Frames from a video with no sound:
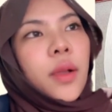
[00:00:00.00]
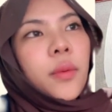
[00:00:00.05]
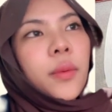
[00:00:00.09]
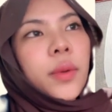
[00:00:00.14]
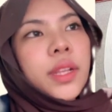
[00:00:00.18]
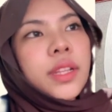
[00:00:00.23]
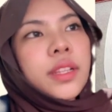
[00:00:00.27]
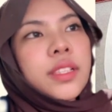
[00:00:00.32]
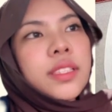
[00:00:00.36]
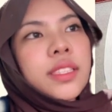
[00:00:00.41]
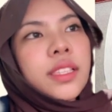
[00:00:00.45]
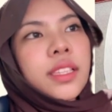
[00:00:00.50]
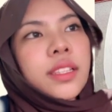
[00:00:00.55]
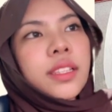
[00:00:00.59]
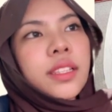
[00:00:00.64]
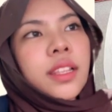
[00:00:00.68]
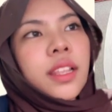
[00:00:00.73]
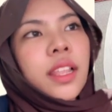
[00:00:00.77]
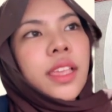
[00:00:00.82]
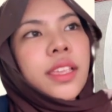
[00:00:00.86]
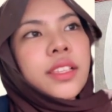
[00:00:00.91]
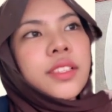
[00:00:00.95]
When the
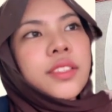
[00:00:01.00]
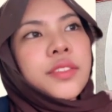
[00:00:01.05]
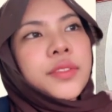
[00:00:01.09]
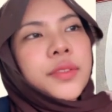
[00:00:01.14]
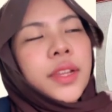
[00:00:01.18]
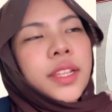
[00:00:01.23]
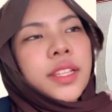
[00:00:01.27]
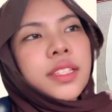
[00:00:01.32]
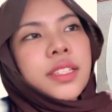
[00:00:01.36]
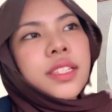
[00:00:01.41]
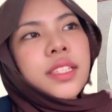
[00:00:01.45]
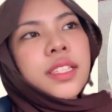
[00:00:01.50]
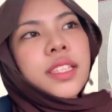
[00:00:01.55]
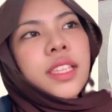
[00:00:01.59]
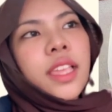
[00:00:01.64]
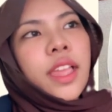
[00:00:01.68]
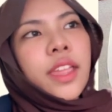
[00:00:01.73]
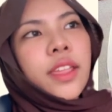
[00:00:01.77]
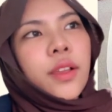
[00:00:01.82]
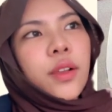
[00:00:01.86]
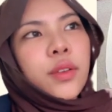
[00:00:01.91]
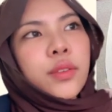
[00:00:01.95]
sunlight strikes the
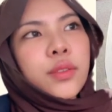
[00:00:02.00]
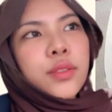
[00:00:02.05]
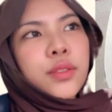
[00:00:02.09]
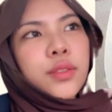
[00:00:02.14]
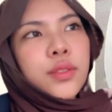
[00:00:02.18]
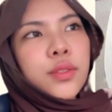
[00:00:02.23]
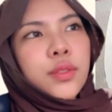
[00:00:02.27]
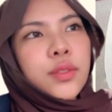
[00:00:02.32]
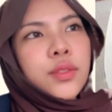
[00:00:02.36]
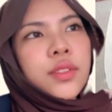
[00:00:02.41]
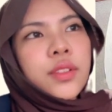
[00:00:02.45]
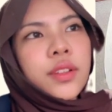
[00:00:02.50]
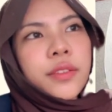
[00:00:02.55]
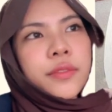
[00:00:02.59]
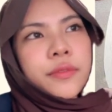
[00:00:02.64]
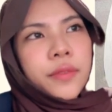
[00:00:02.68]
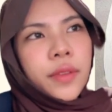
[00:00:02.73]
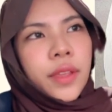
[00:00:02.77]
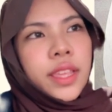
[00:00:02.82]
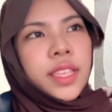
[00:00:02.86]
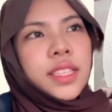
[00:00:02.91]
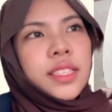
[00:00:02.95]
TiO2
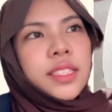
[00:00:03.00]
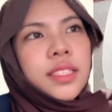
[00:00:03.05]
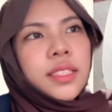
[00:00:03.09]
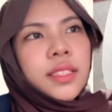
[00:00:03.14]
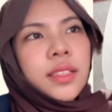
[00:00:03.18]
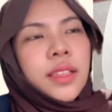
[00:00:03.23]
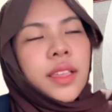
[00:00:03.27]
surface,